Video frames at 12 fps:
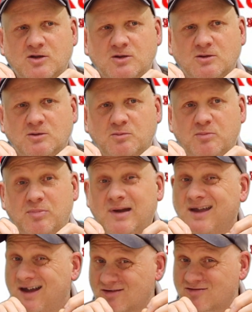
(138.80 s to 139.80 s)
to
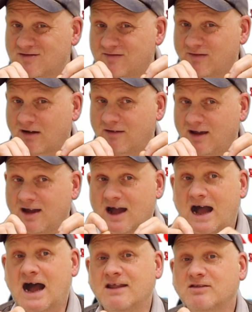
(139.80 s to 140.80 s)
pay extra for
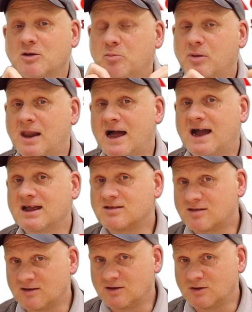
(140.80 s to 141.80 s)
it and apply
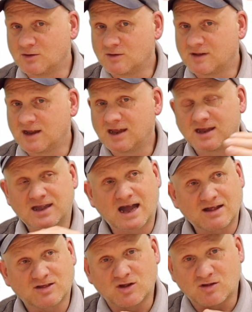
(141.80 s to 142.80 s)
to the
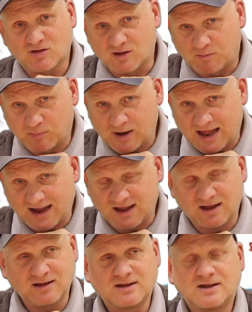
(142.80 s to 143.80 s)
gas
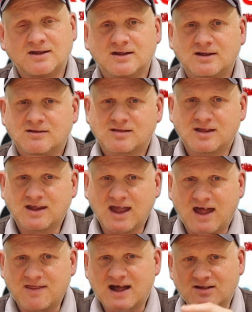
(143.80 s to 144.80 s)
supplier to
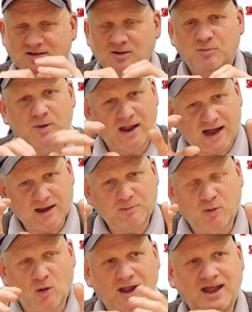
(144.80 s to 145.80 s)
get that supply
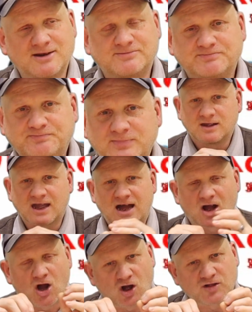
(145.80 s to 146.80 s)
put in.
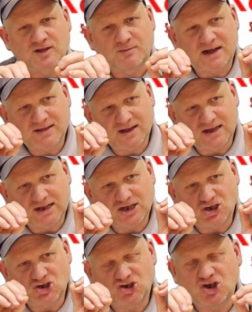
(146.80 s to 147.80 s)
Can't
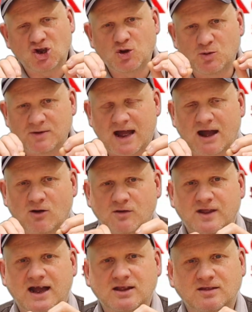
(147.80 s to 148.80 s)
automatically assume now
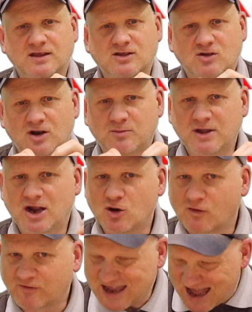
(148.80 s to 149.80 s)
that there's going to be
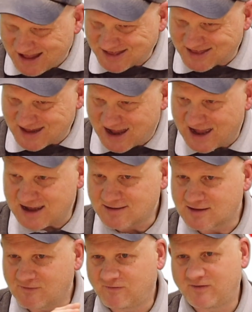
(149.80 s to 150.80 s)
enough gas there
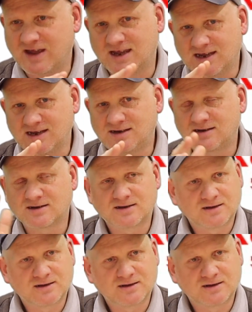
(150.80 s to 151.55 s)
to feed